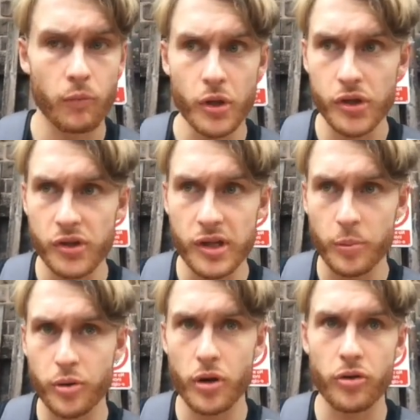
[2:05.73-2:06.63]
once you see
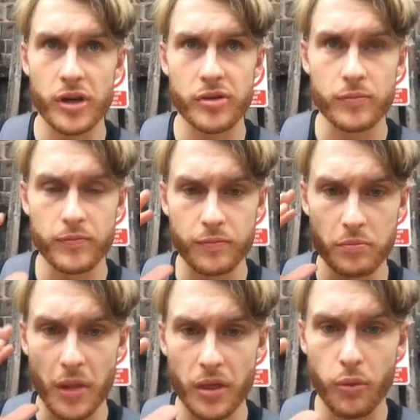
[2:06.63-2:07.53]
your progress from
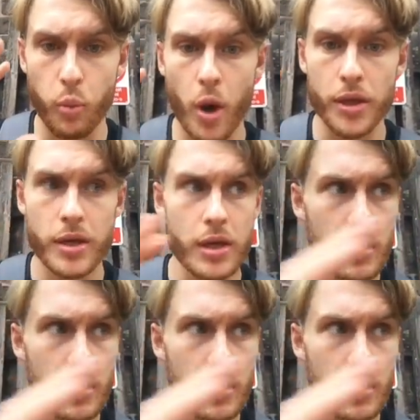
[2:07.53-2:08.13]
month 1